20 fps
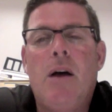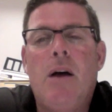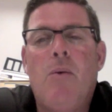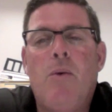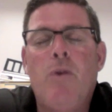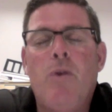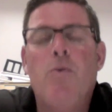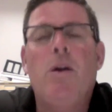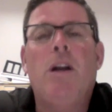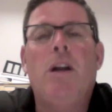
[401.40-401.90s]

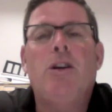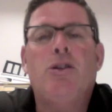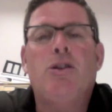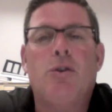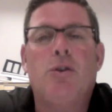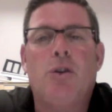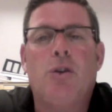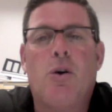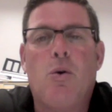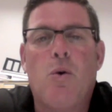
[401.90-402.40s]
we really
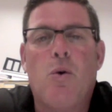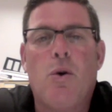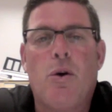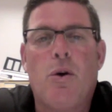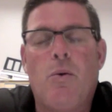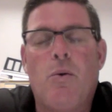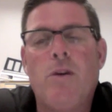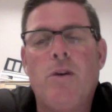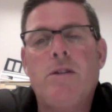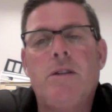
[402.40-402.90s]
turn the
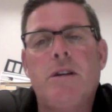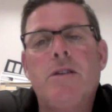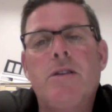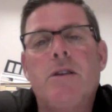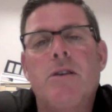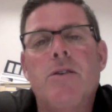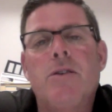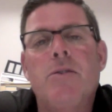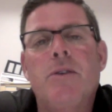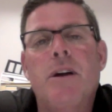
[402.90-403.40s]
corner once they
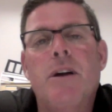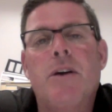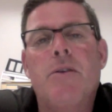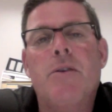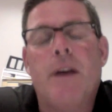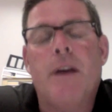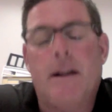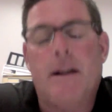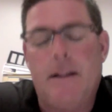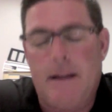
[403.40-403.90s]
start doing it
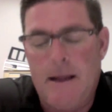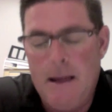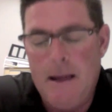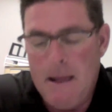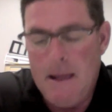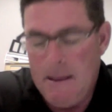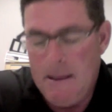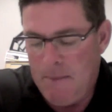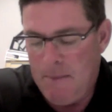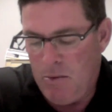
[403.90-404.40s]
correctly.
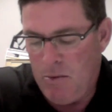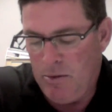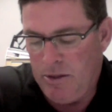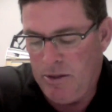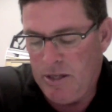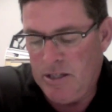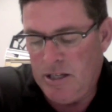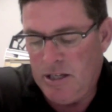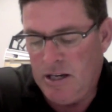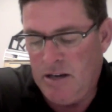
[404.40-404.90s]
But with
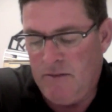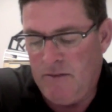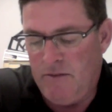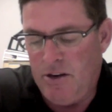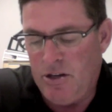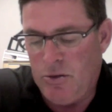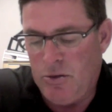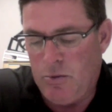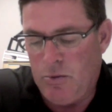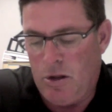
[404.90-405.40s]
this
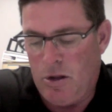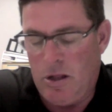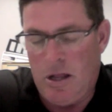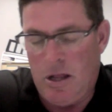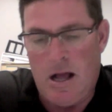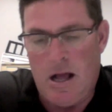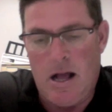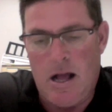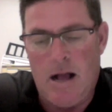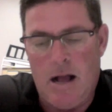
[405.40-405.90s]

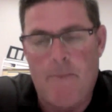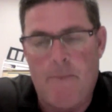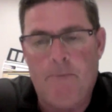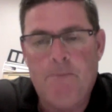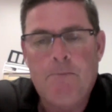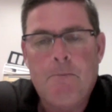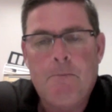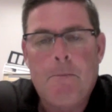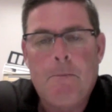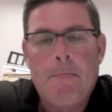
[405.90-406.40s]
individual,
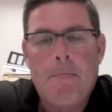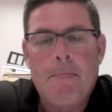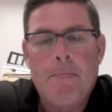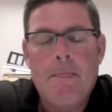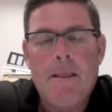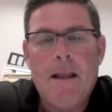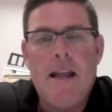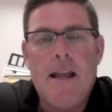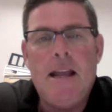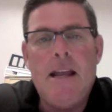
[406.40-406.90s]

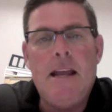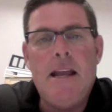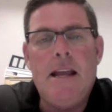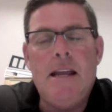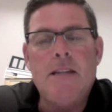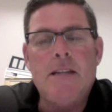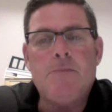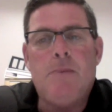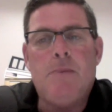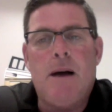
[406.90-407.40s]

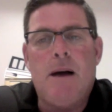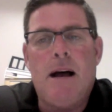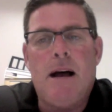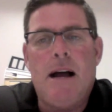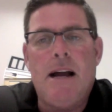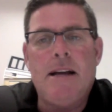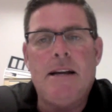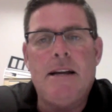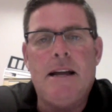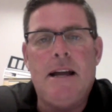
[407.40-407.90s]
he's
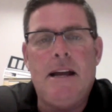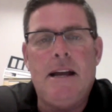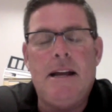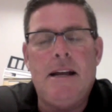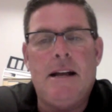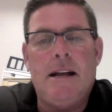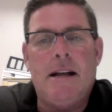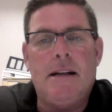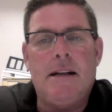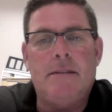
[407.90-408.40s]
behind
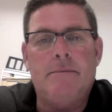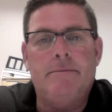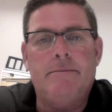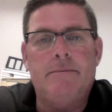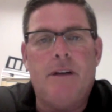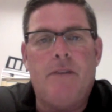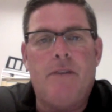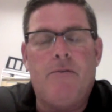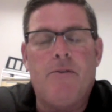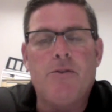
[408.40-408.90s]

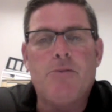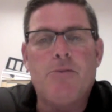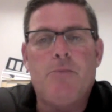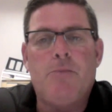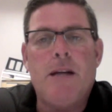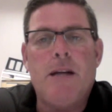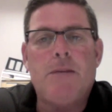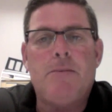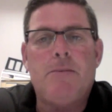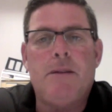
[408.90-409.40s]
a first
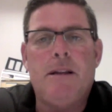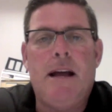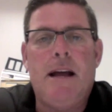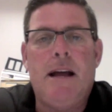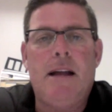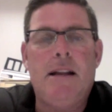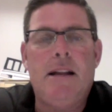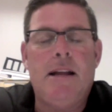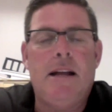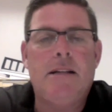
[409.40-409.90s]
baseman
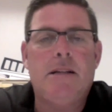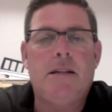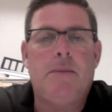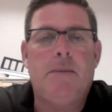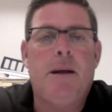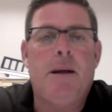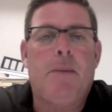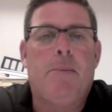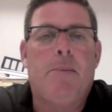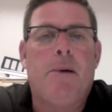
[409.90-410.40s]
that's a
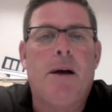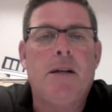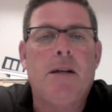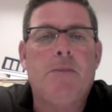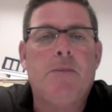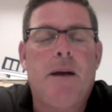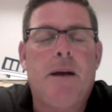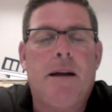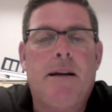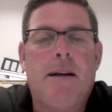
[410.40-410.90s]
big
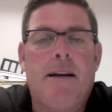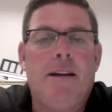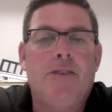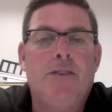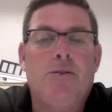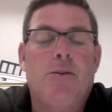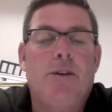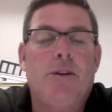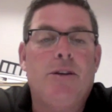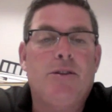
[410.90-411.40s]
prospect, and
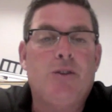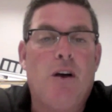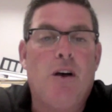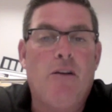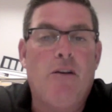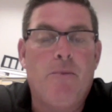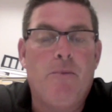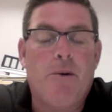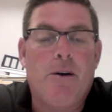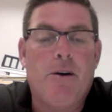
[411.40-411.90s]
he's only a
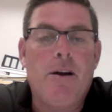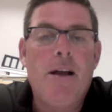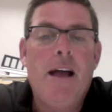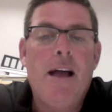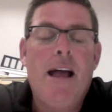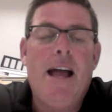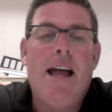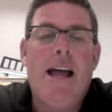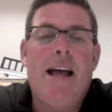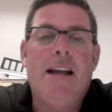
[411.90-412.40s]
sophomore.
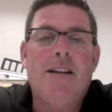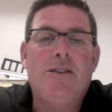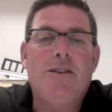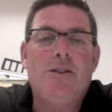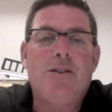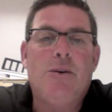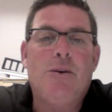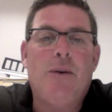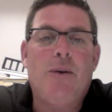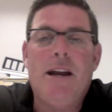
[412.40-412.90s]
And
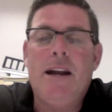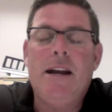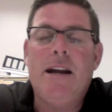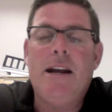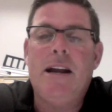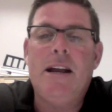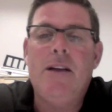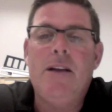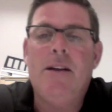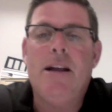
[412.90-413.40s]
so he
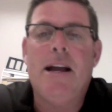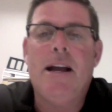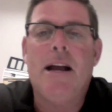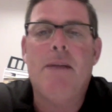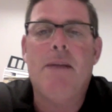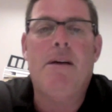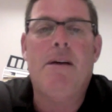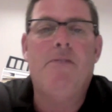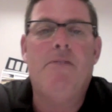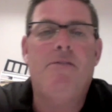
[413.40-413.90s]
only
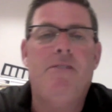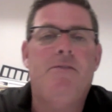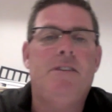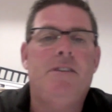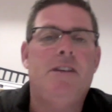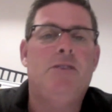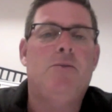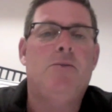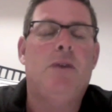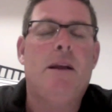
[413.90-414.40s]
got about
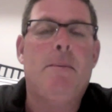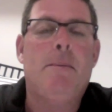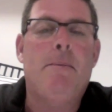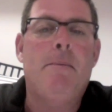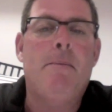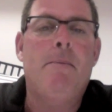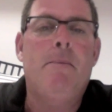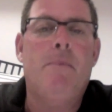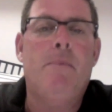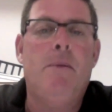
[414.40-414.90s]
15, 20,
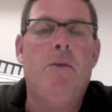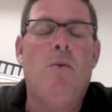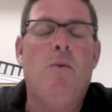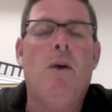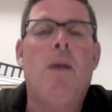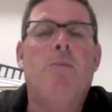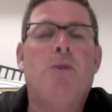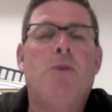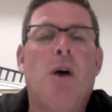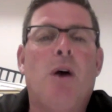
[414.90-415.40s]
the
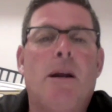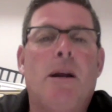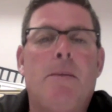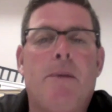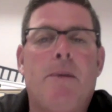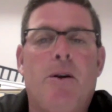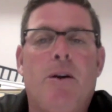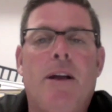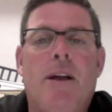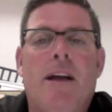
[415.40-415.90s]
one I'm talking
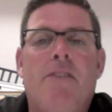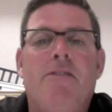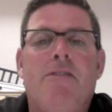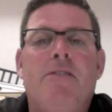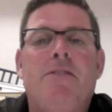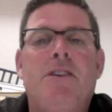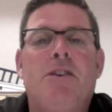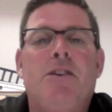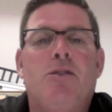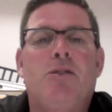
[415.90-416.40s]
about only got
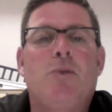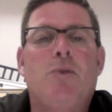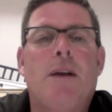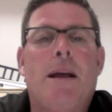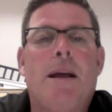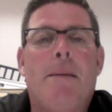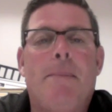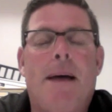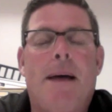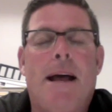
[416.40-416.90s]
15 or
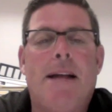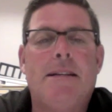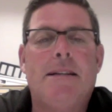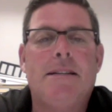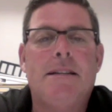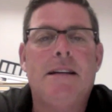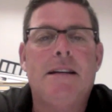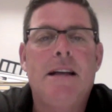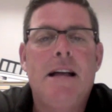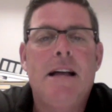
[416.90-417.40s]
20 at
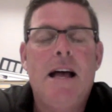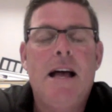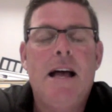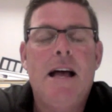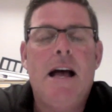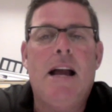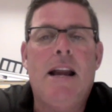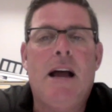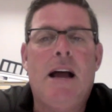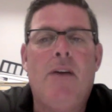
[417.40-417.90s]
bats.
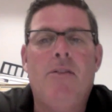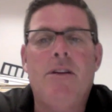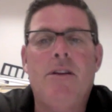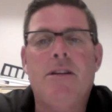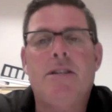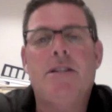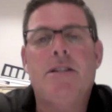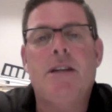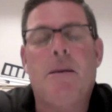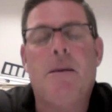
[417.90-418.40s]
Now
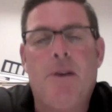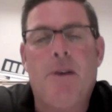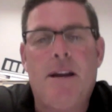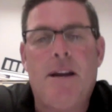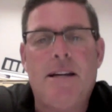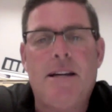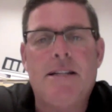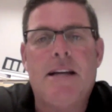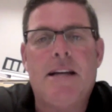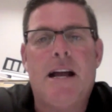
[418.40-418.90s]
this summer
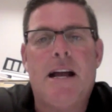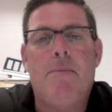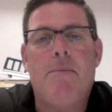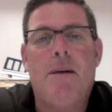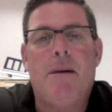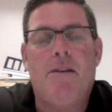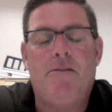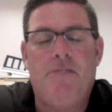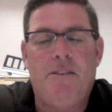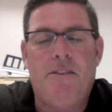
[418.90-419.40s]
he's got
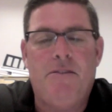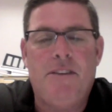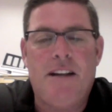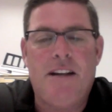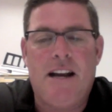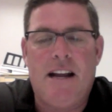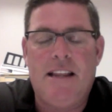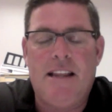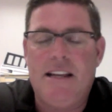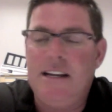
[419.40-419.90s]
about 50,
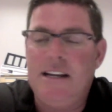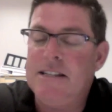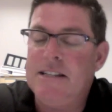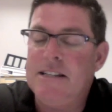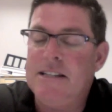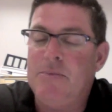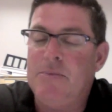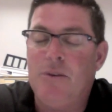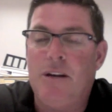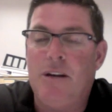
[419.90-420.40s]
and I think he's
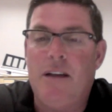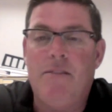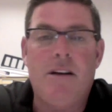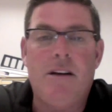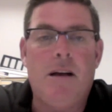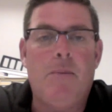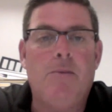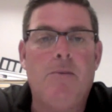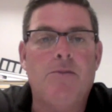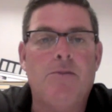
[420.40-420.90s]
up to
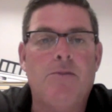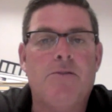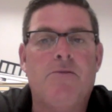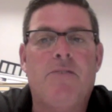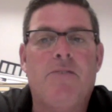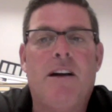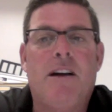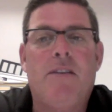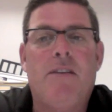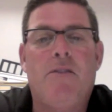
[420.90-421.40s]
11 doubles and
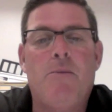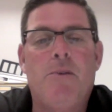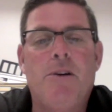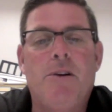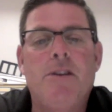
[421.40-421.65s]
5 home